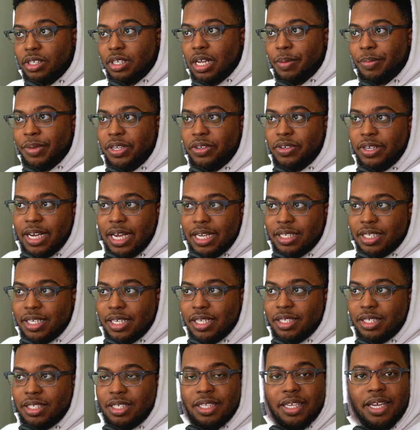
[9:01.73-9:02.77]
I mean, you guys
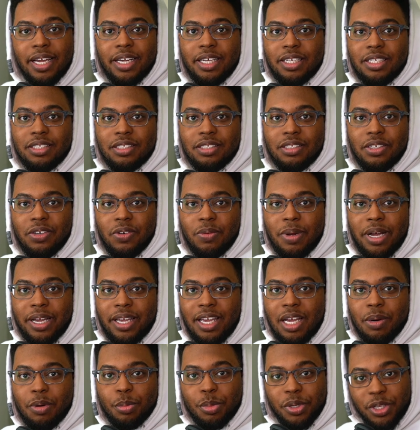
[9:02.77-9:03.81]
can't see that because, you know, my
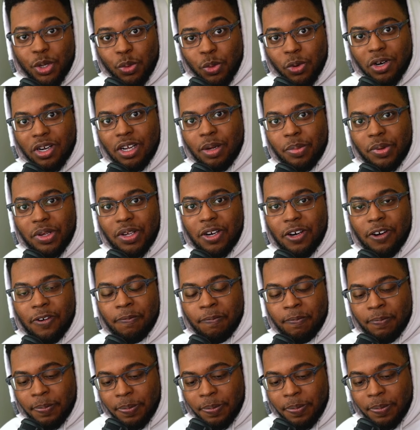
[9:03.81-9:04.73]
camera, but you were up here.